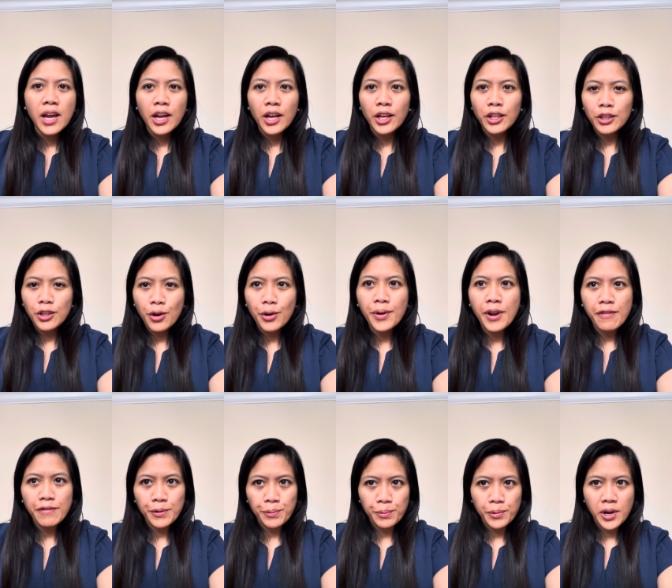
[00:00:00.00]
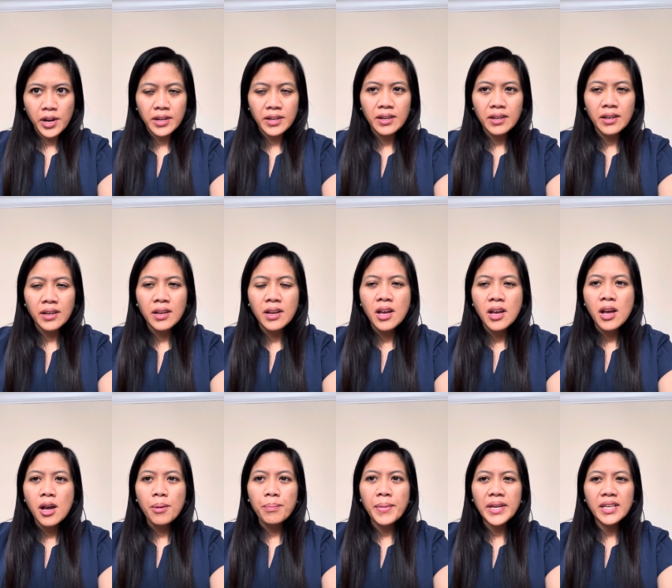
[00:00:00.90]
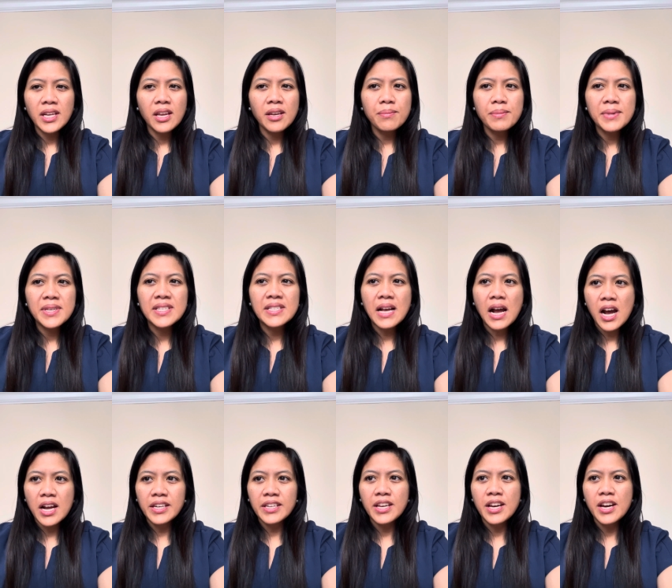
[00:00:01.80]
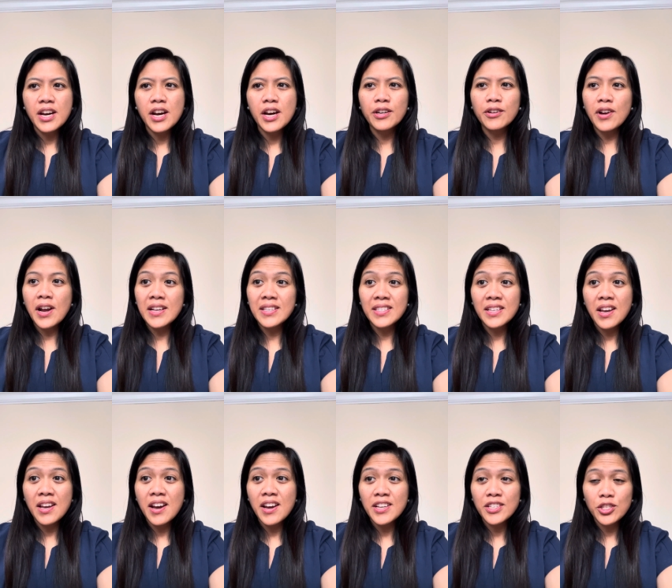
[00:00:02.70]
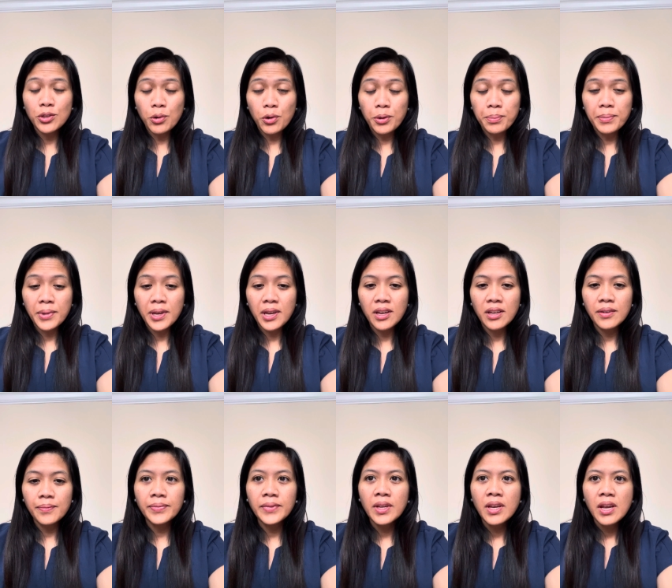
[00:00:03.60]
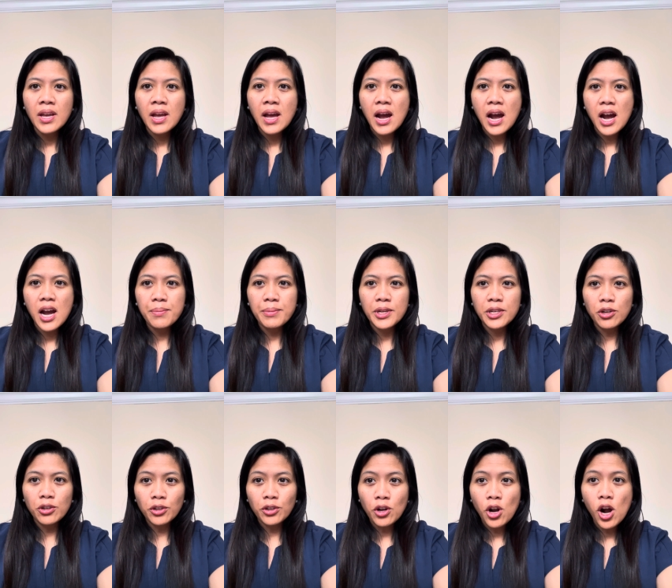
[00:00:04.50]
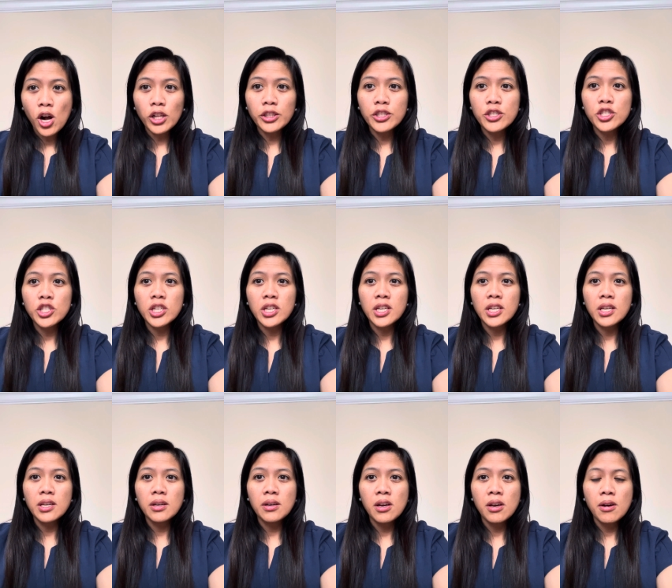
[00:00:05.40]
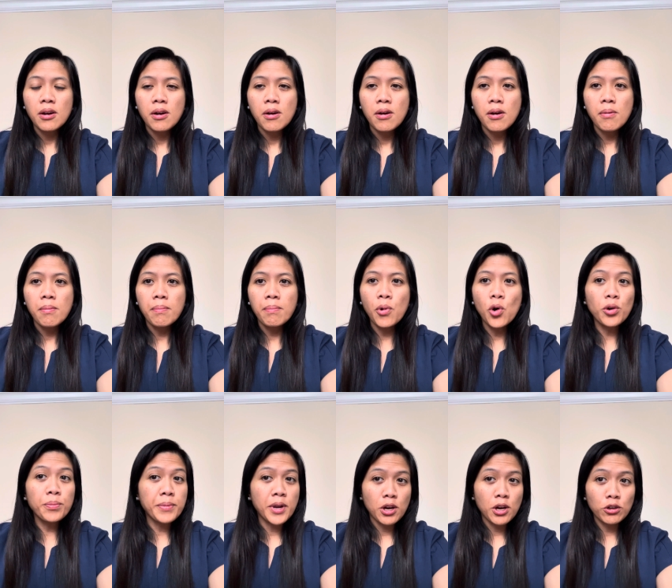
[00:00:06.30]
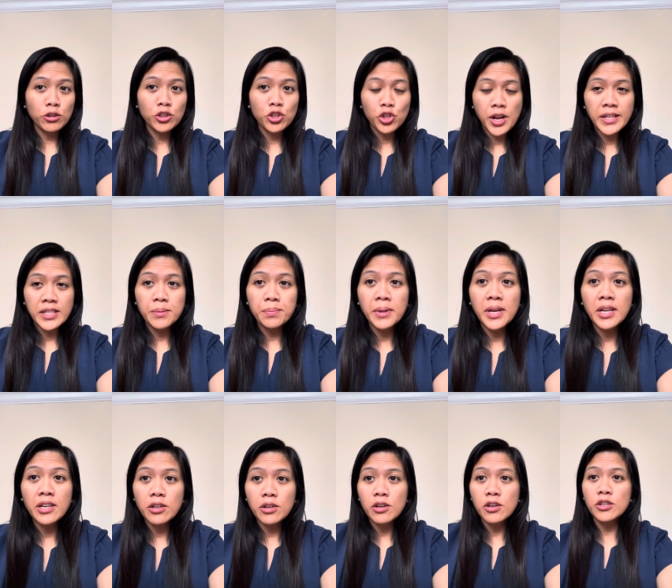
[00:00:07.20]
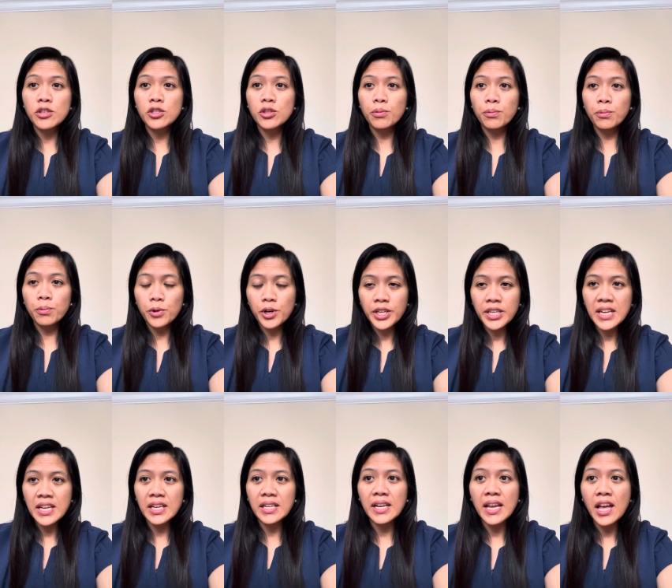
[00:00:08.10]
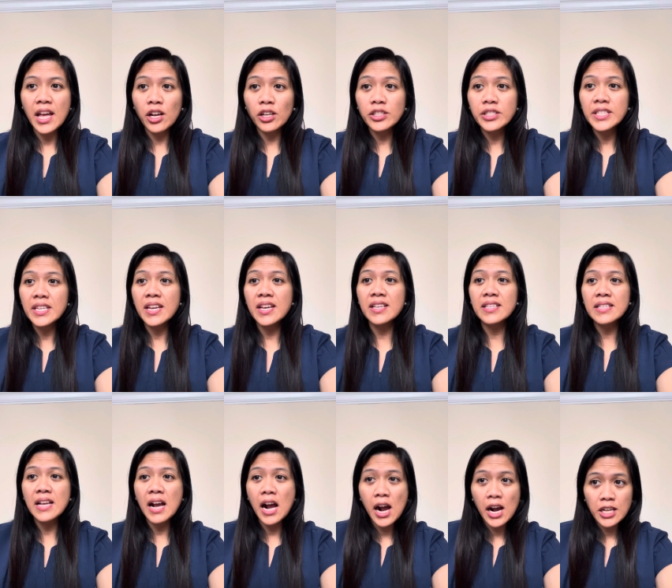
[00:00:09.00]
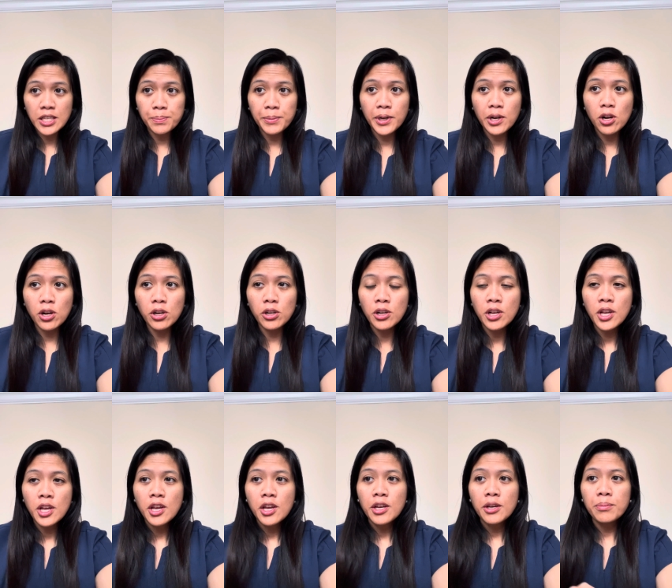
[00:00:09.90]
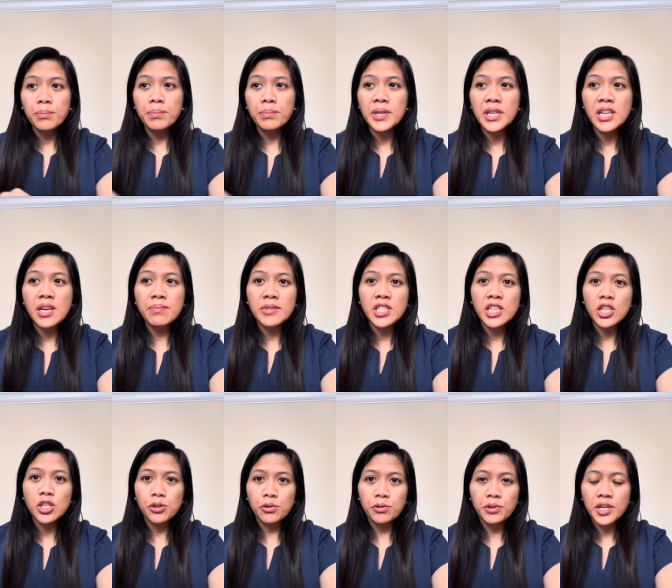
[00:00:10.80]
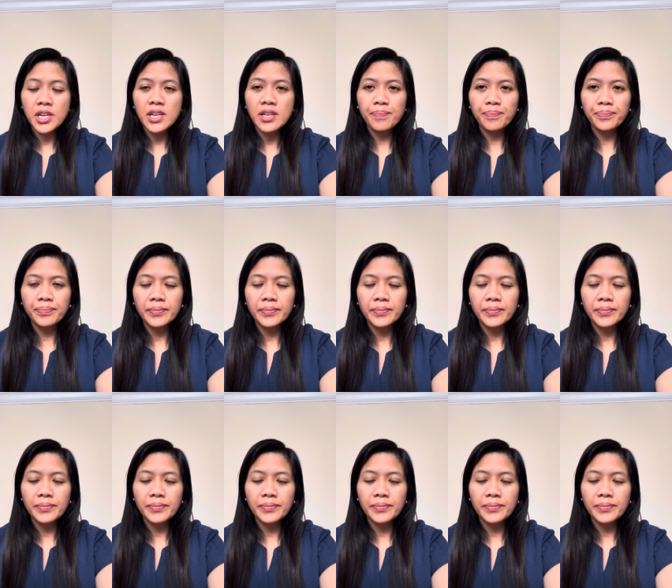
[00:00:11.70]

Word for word: Hello, everyone. My name is Anya Grazia Estorpe. I'm an oncology bone marrow transplant nurse working at LDS Hospital BMT unit.